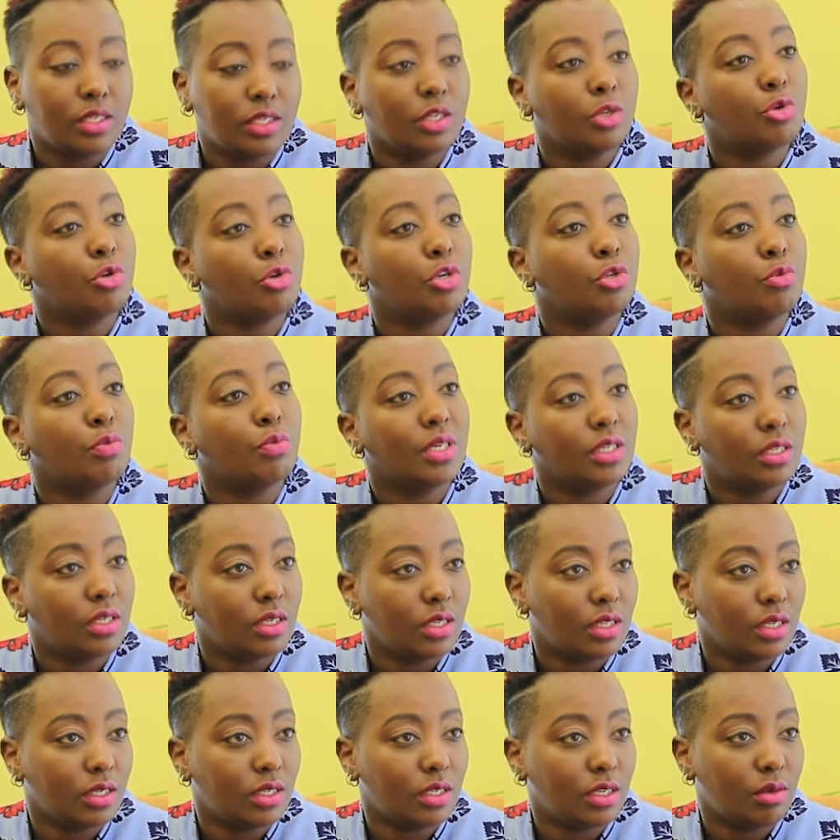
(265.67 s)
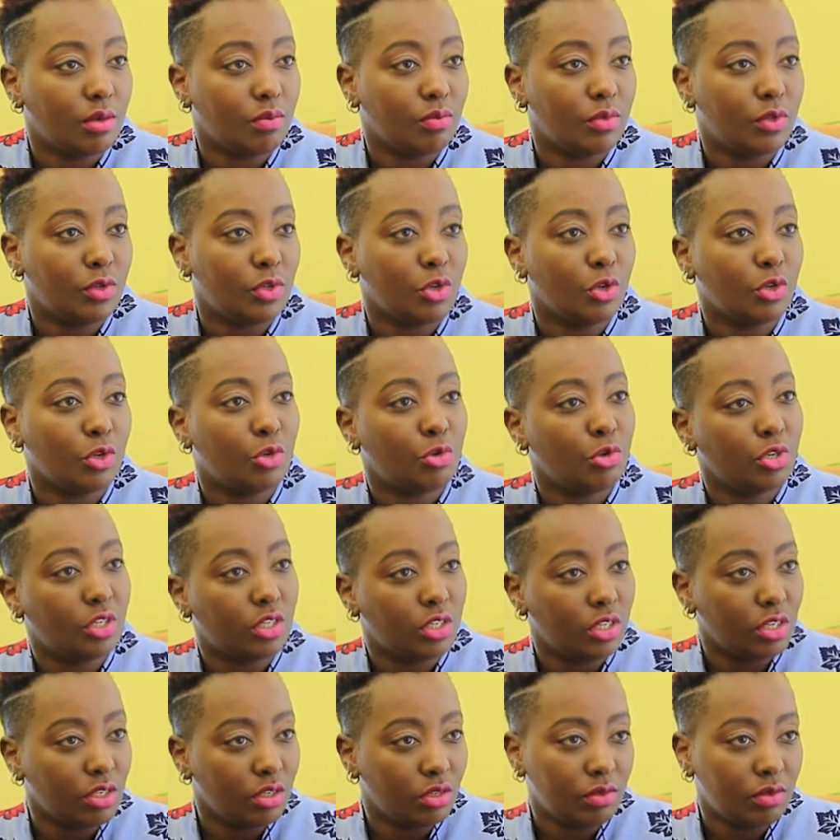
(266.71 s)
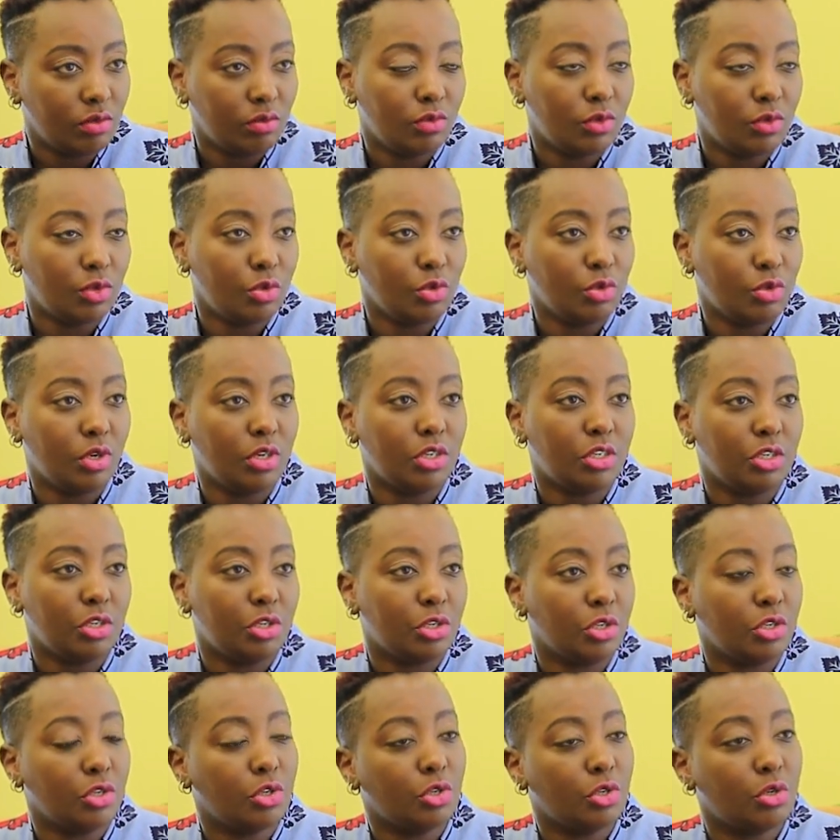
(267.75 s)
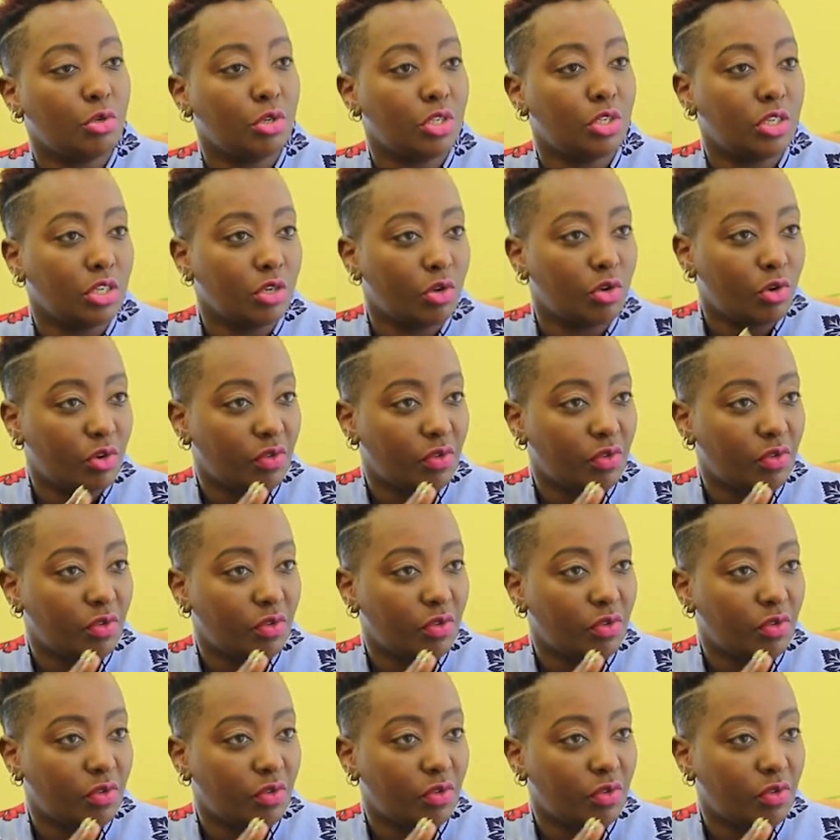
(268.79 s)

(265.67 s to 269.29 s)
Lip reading: the treatment the same? So you're treating two conditions. You're treating